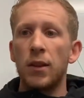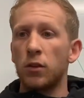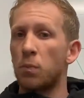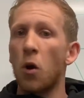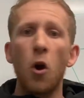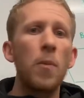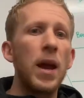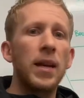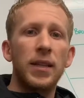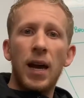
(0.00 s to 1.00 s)
those
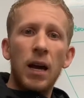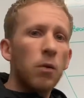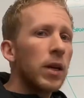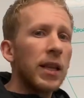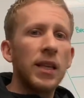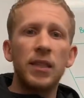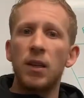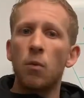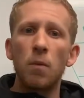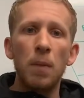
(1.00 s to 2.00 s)
probate, equity lists
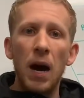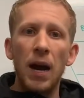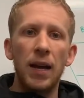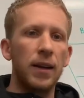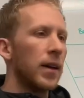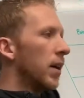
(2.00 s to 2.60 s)
that we're buying,